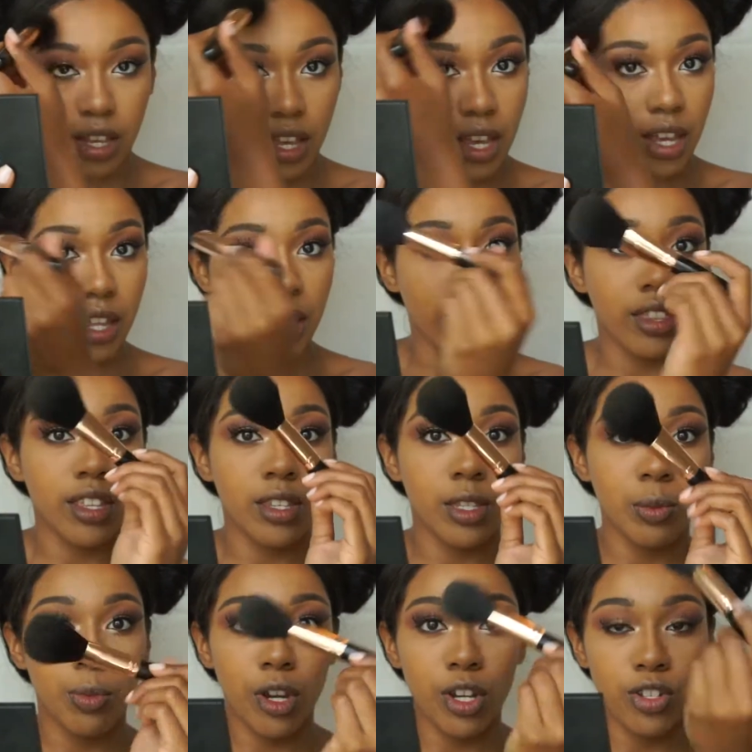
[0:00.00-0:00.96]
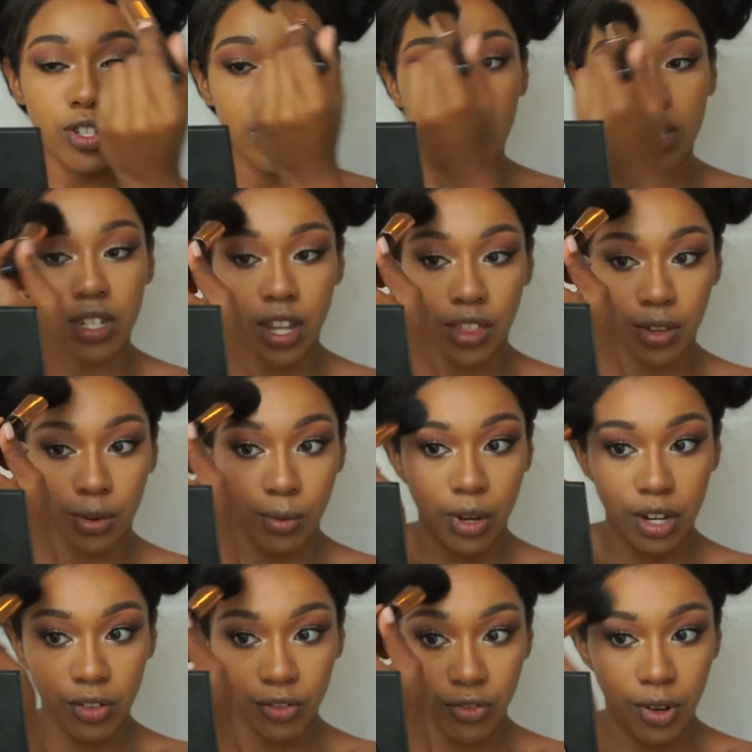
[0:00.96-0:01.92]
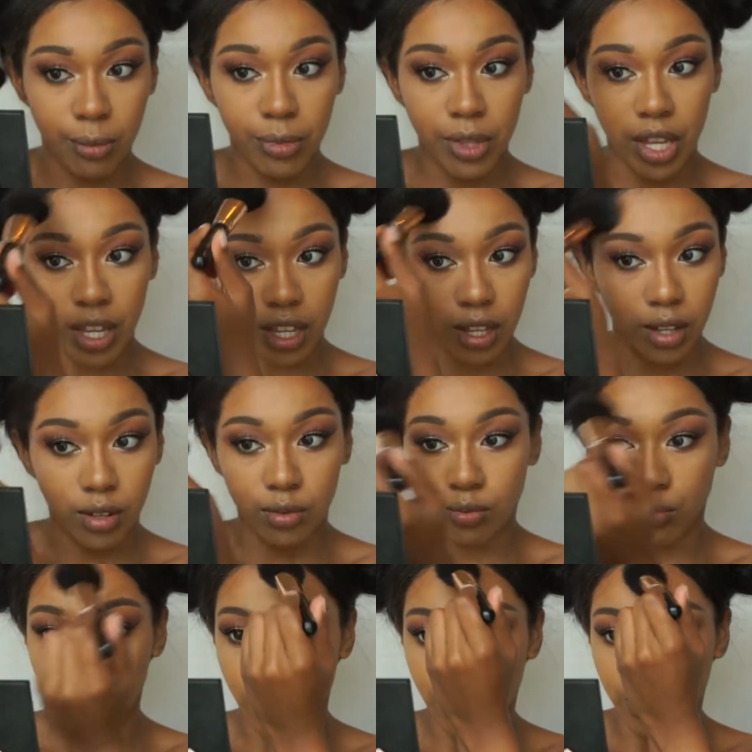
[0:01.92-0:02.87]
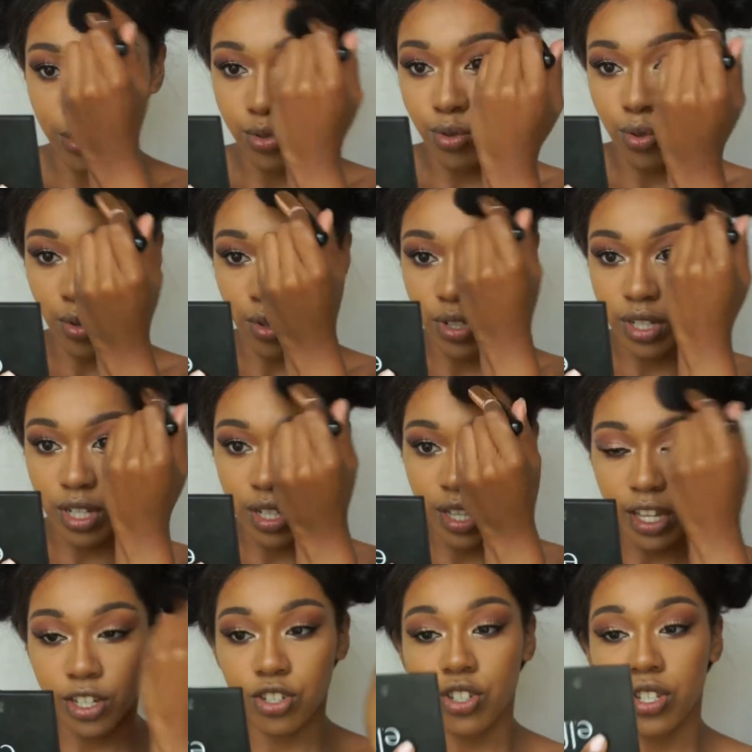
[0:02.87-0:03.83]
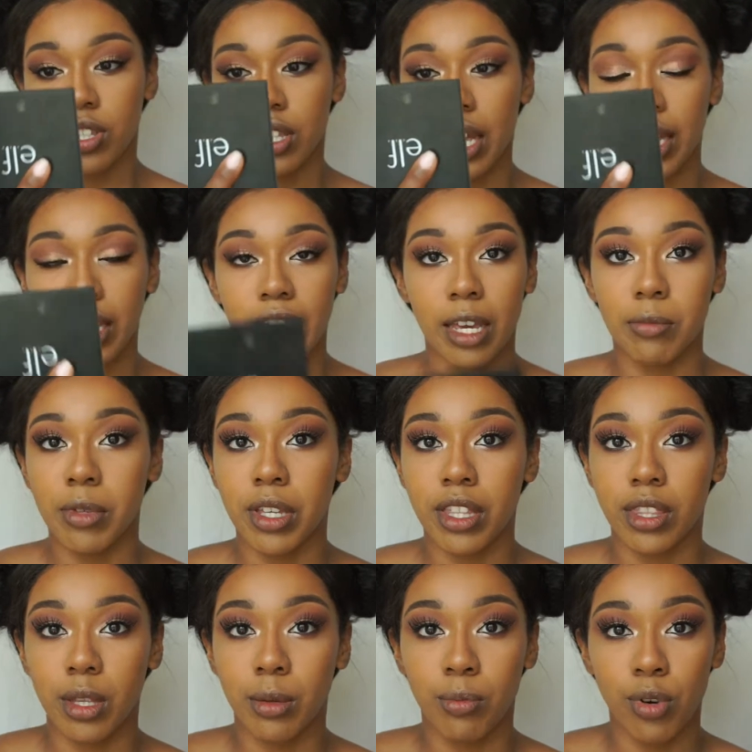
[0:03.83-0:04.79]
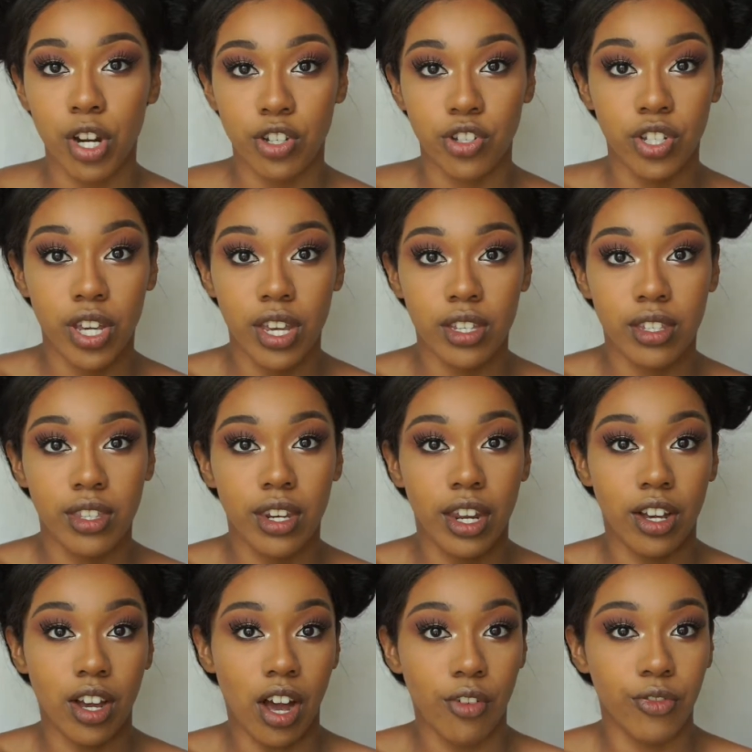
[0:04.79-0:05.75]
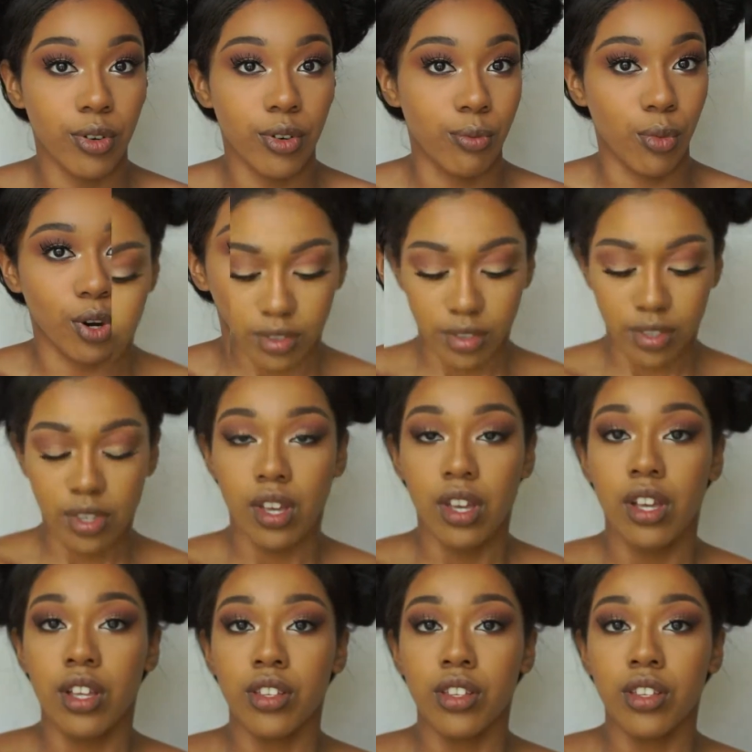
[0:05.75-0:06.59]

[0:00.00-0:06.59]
And this brush is another one from the Rose Gold collection that came in the brush case that I got from Morphe.